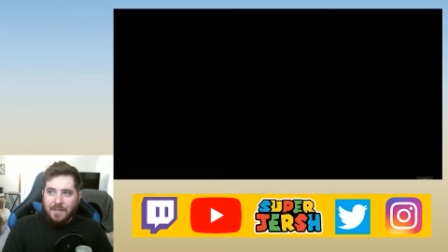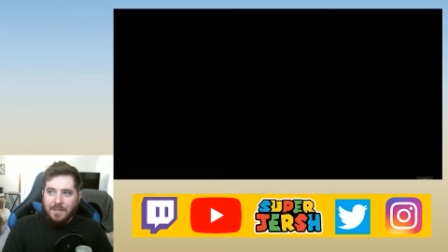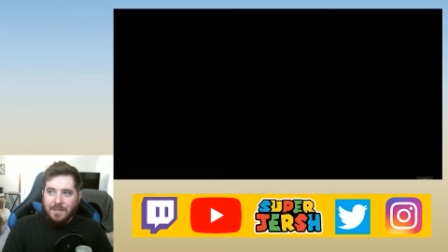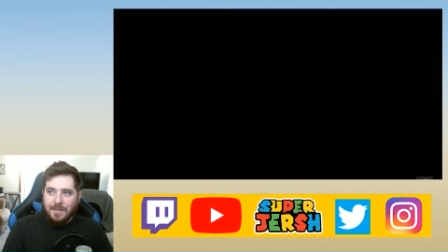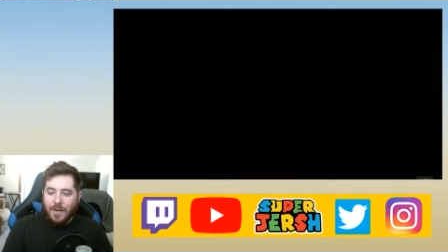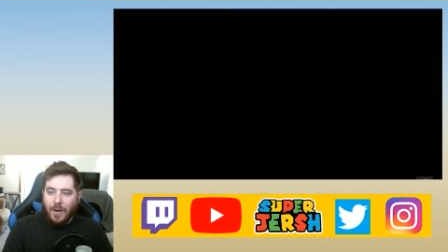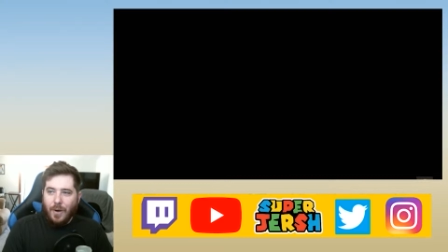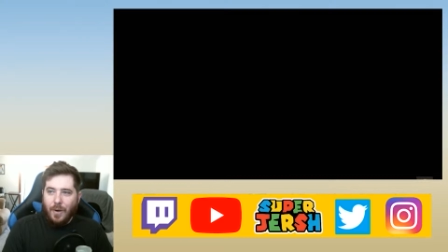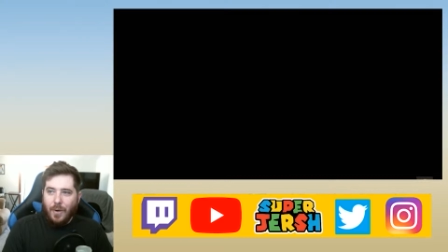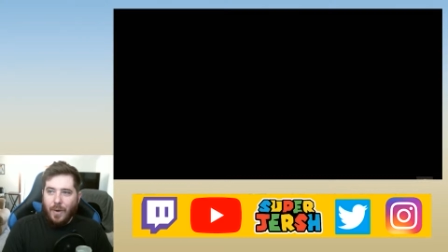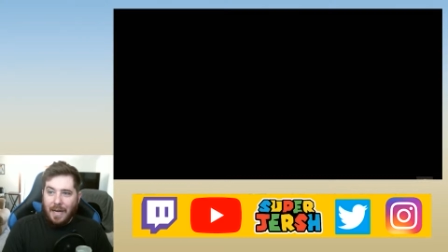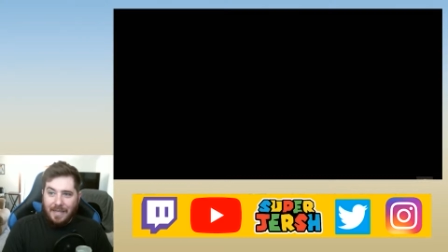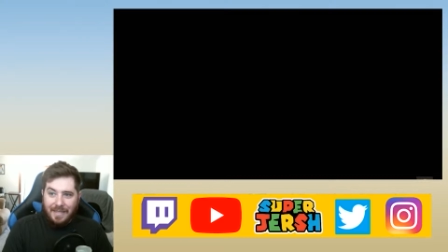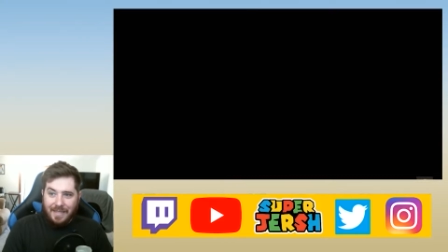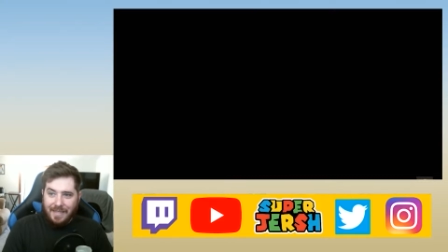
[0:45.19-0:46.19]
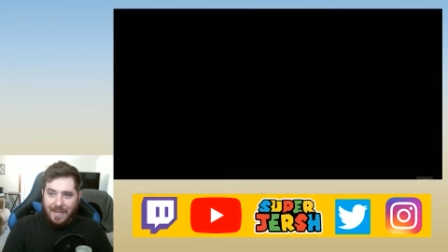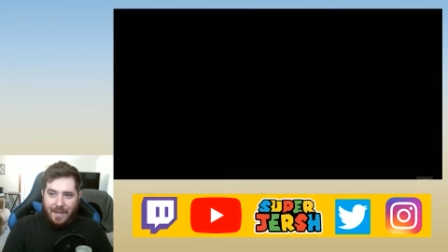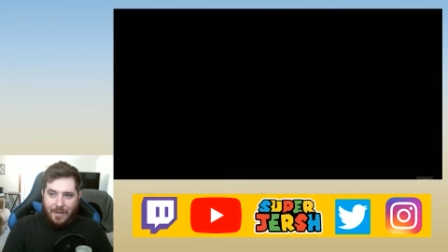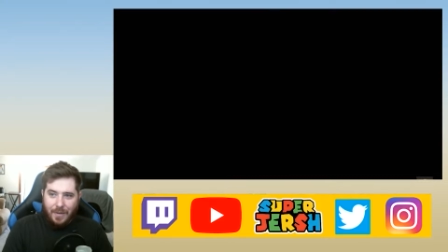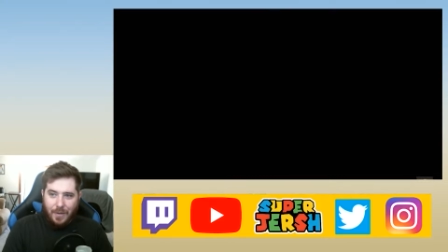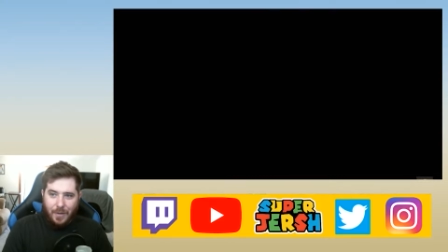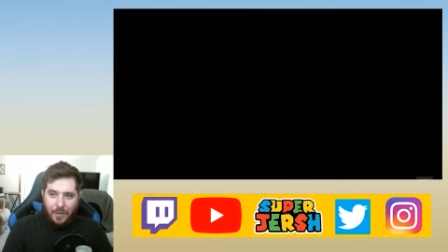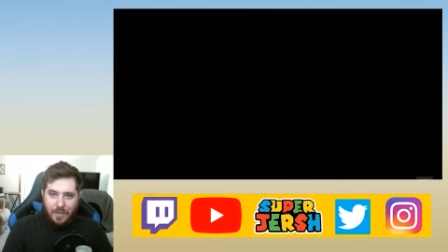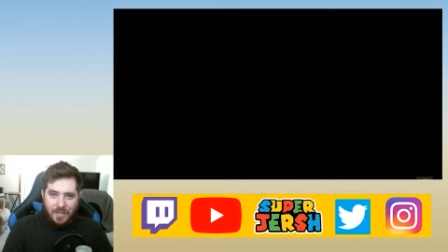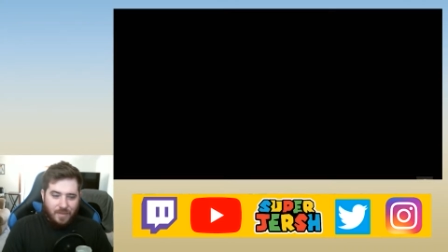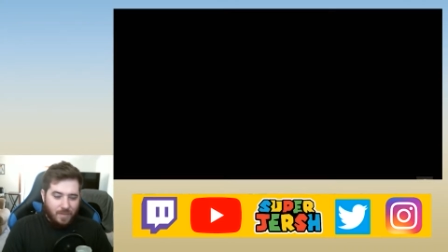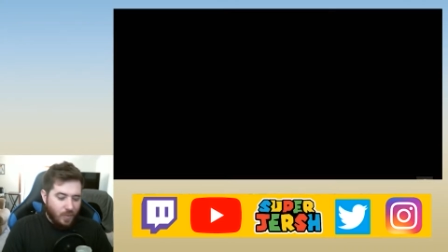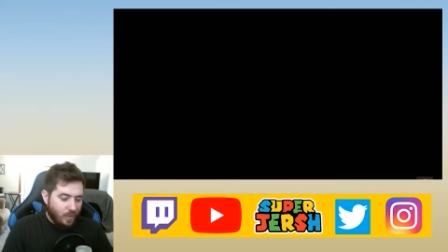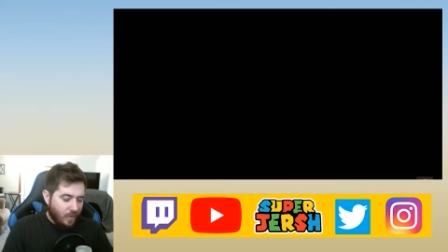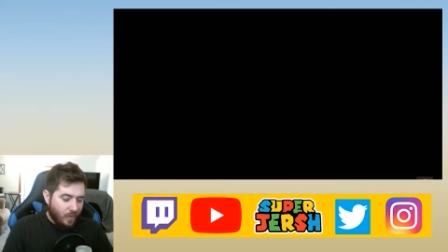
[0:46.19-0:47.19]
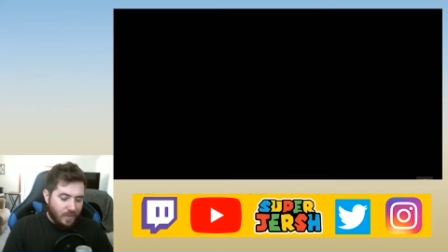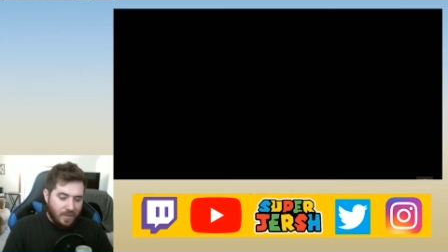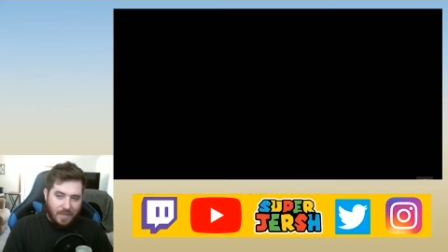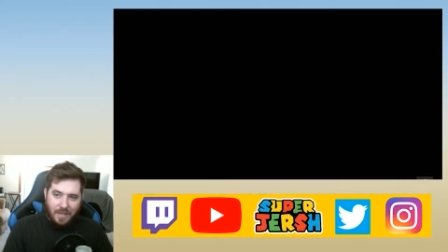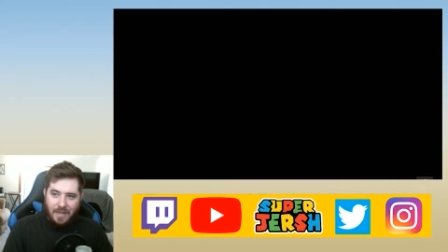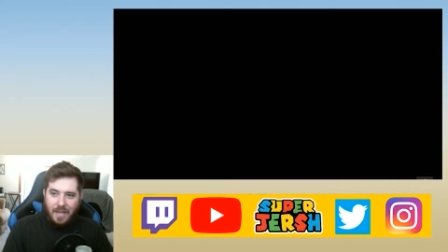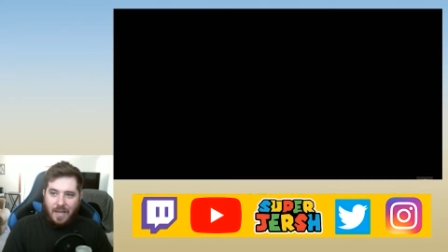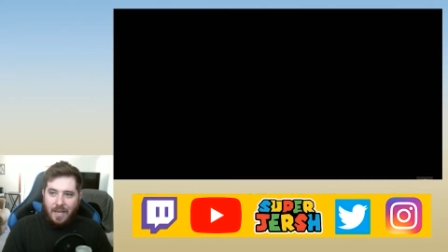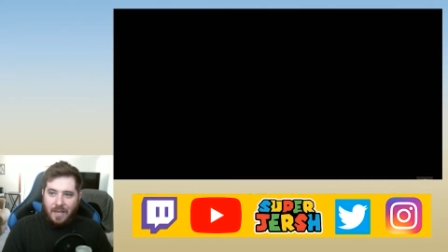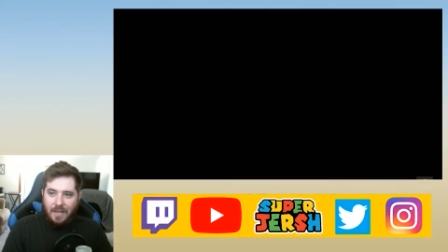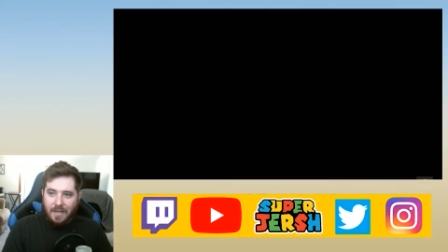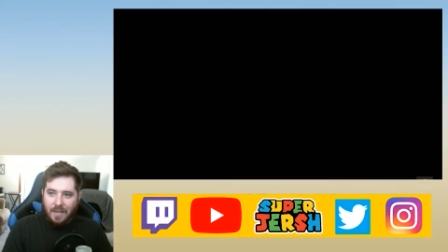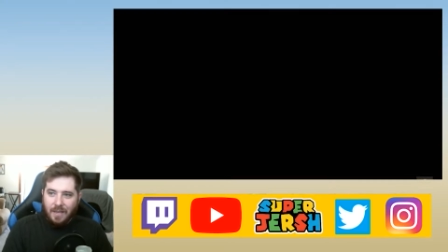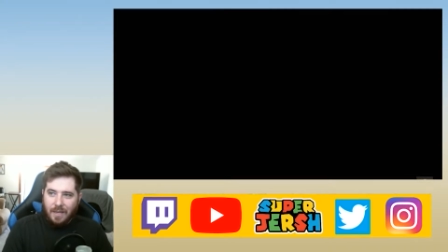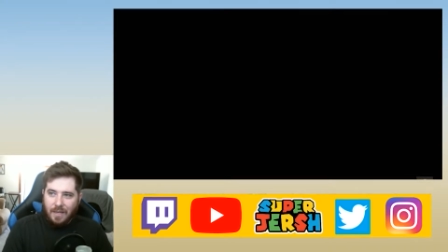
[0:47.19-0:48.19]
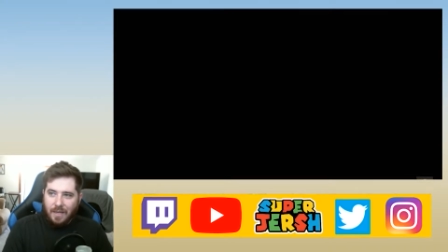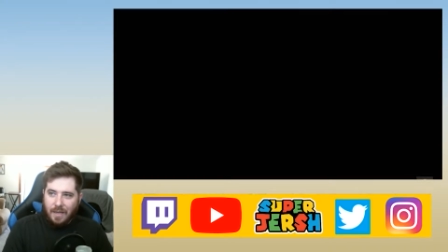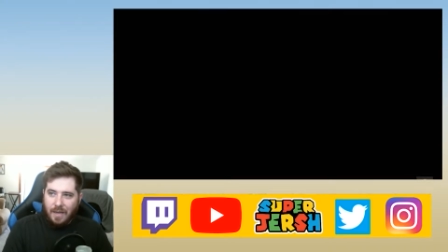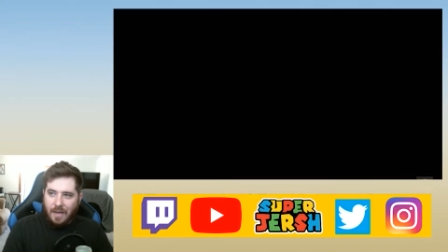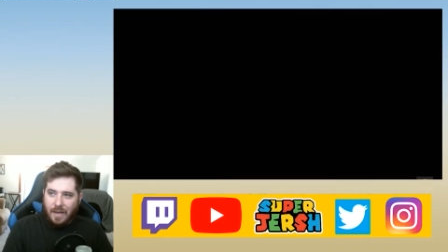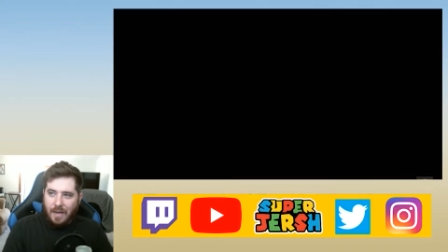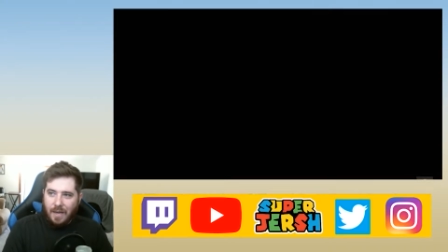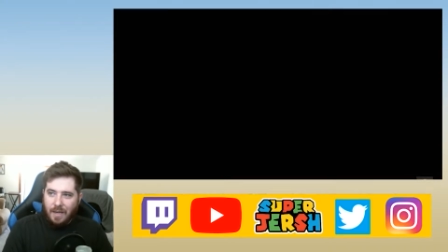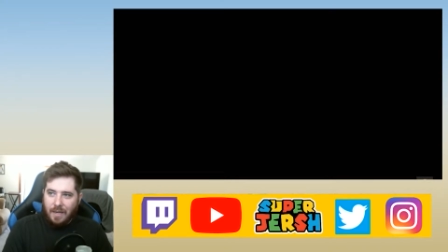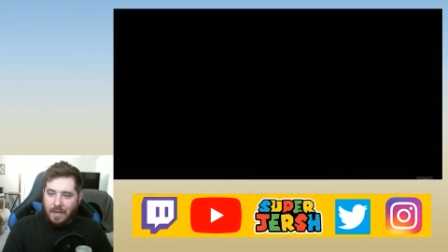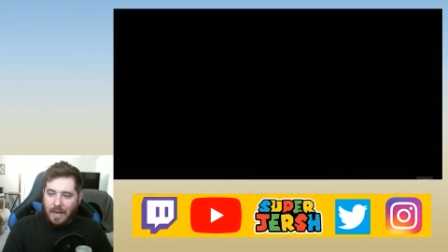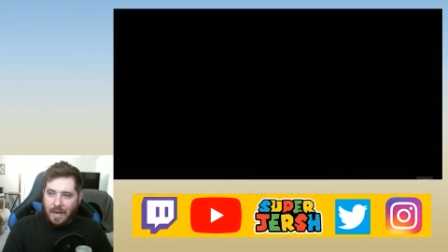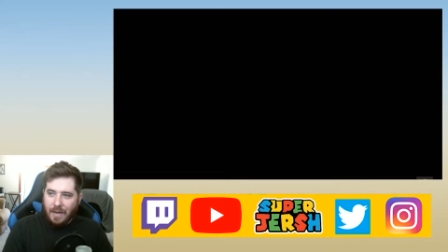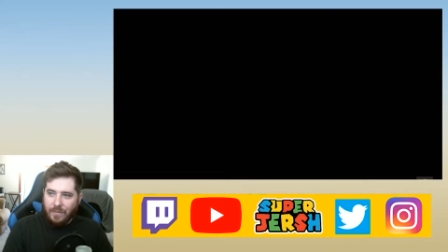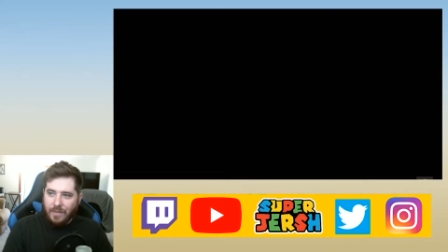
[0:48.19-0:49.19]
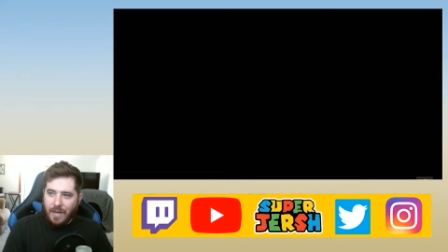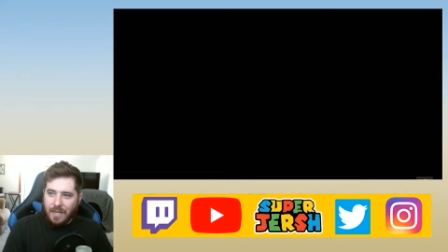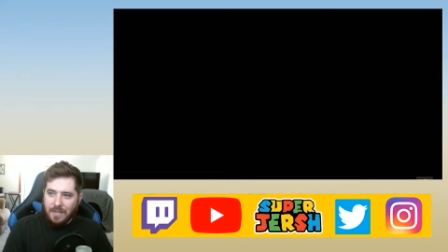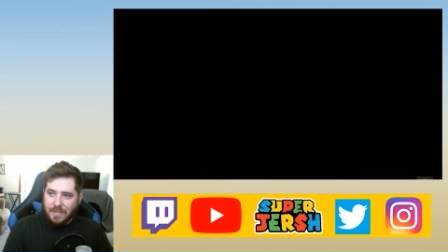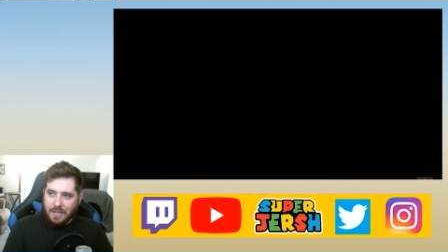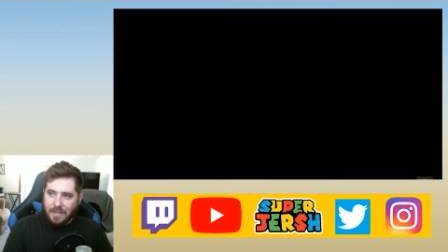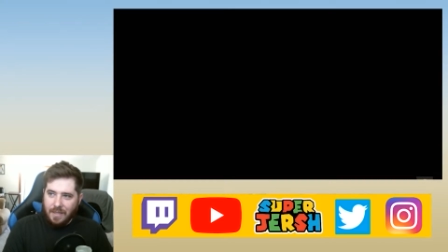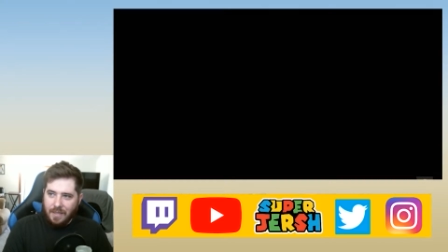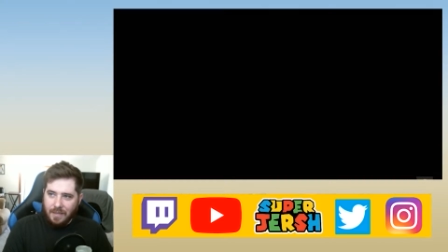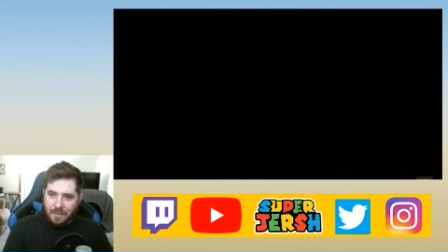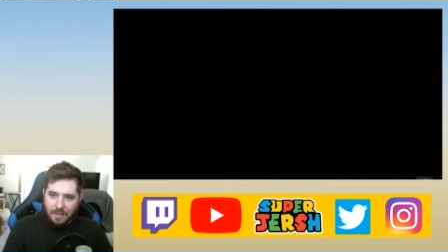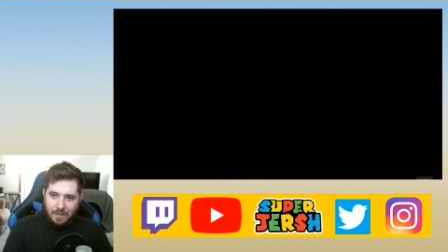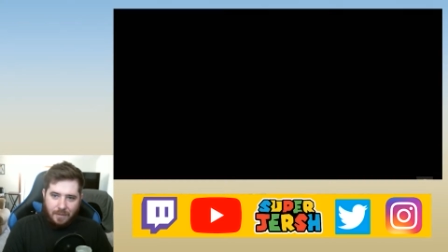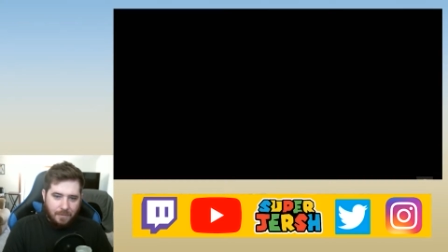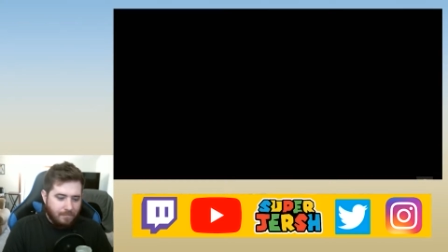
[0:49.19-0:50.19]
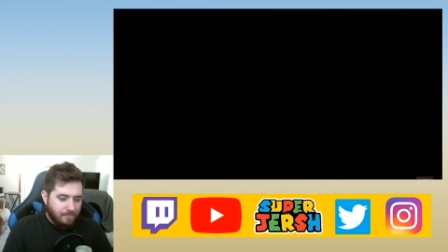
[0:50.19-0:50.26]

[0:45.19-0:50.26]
So I did not know this movie was a thing. Uh, I have not seen